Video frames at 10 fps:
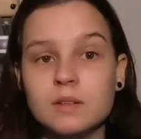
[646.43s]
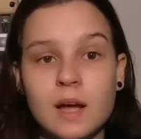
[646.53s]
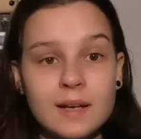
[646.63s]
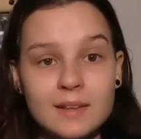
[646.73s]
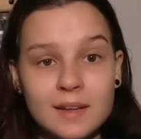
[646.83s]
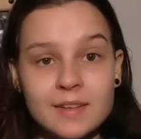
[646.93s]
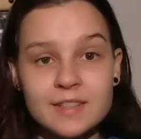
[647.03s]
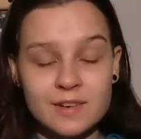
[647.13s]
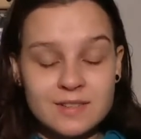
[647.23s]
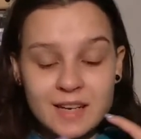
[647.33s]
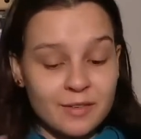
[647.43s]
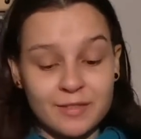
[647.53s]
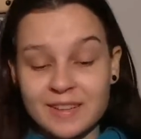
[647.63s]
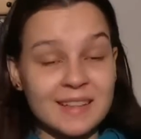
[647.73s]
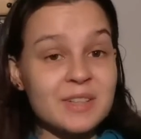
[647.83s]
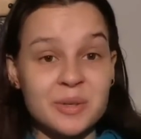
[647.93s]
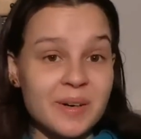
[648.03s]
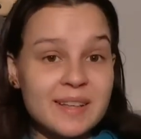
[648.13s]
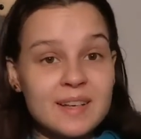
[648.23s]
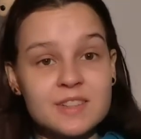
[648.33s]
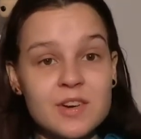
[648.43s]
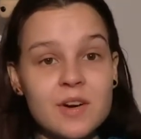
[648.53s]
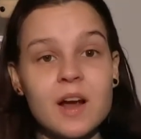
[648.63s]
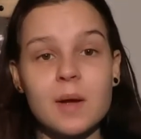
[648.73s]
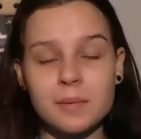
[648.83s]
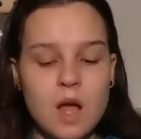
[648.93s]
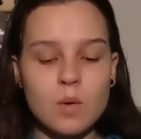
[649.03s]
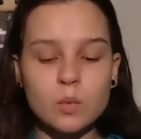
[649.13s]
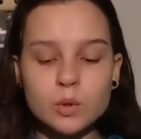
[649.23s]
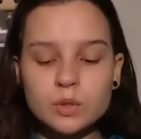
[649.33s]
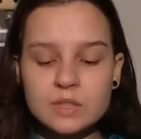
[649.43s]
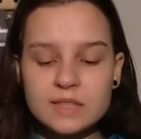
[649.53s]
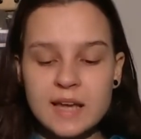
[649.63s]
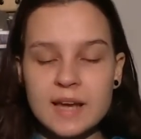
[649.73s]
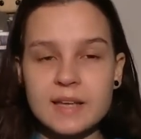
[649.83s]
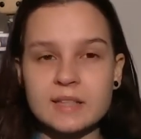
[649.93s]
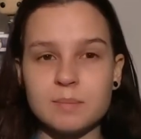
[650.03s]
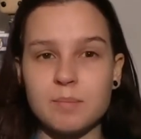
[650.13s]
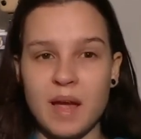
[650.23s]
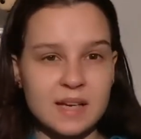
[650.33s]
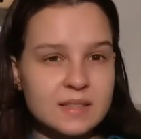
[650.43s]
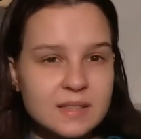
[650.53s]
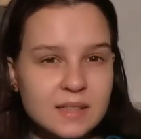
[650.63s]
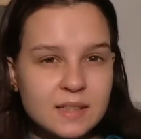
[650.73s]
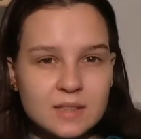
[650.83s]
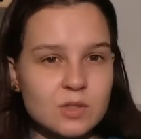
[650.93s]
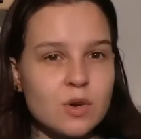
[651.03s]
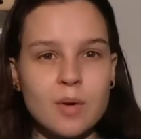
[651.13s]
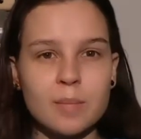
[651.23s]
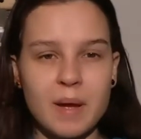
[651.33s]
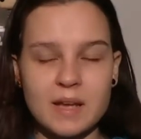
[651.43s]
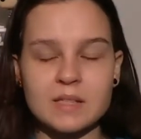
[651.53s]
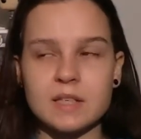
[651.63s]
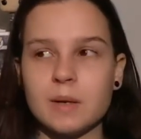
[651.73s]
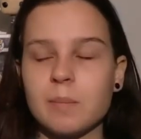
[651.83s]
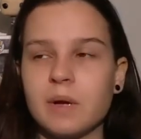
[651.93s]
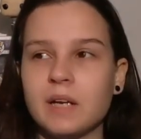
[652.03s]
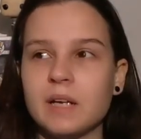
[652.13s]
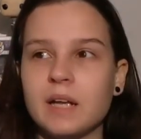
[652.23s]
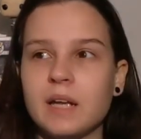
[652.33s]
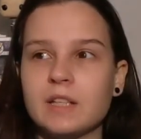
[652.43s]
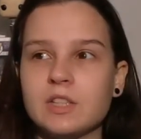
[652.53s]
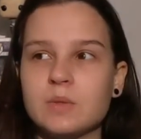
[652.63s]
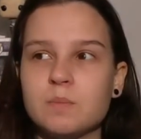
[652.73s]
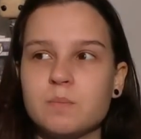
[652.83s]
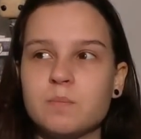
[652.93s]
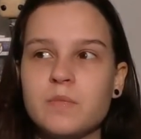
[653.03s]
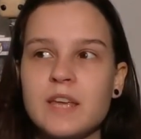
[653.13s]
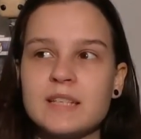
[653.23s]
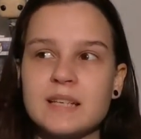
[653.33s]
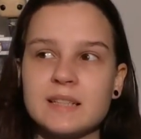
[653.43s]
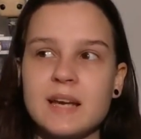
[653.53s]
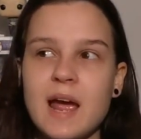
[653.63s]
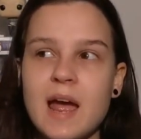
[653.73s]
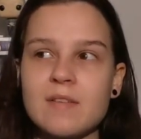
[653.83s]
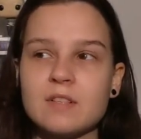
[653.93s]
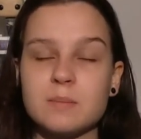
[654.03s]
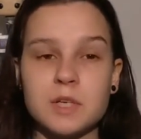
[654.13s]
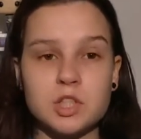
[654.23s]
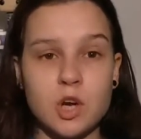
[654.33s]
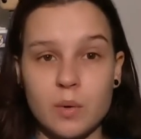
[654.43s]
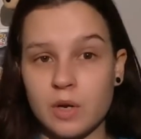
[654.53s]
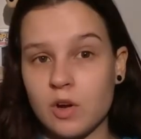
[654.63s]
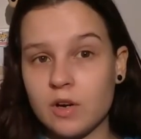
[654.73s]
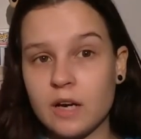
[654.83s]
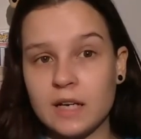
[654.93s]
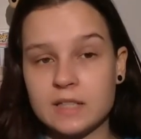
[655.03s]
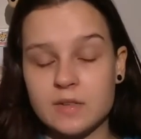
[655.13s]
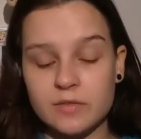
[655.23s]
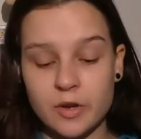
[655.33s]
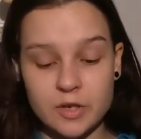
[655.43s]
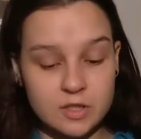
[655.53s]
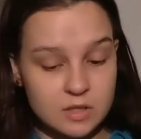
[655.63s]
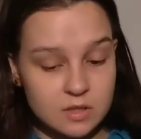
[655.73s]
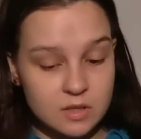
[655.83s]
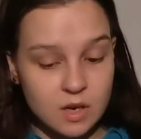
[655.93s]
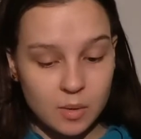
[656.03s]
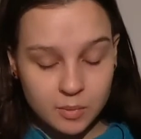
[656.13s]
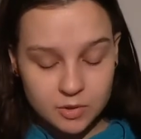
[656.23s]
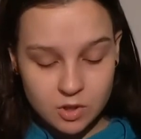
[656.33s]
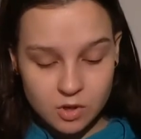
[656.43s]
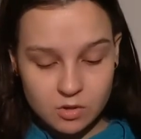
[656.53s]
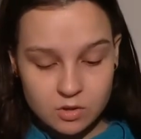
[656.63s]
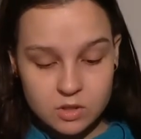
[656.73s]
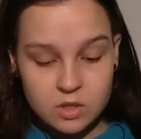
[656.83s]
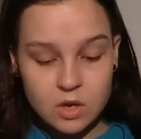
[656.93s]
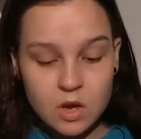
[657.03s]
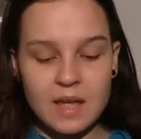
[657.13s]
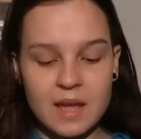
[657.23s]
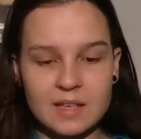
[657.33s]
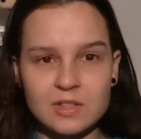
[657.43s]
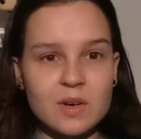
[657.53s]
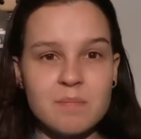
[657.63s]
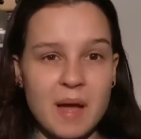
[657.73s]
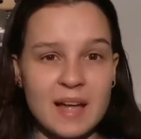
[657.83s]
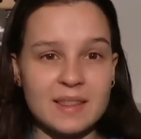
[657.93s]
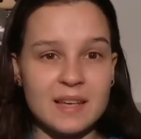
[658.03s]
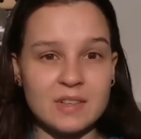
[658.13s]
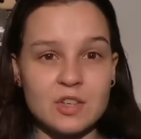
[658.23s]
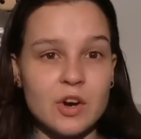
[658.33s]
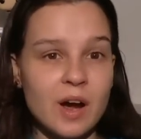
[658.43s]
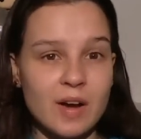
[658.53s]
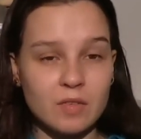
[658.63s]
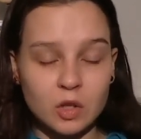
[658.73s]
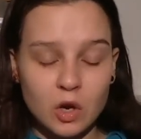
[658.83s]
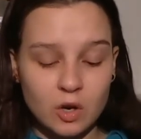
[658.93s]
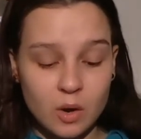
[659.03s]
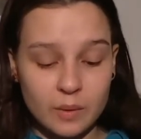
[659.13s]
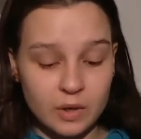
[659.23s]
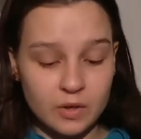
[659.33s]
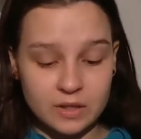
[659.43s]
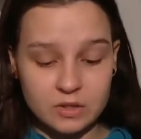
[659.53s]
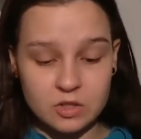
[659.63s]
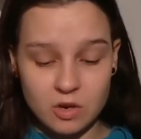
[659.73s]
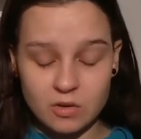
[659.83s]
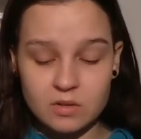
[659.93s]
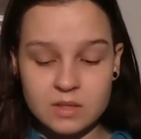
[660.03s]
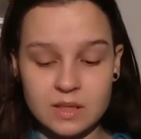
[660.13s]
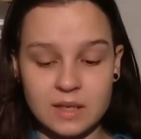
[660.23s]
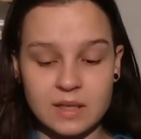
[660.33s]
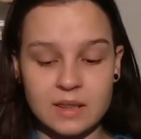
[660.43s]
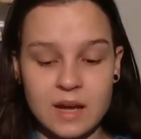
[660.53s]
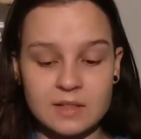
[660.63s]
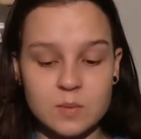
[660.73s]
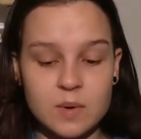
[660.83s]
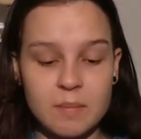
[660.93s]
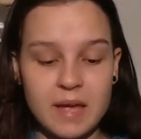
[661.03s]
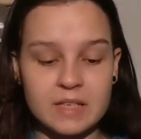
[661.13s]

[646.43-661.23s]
Like the other songs, I really enjoyed that song. I wouldn't say it's basic, it's not basic, but it doesn't have as much going on as the first couple songs. It's not a bad thing to not have a lot going on in songs, like that's what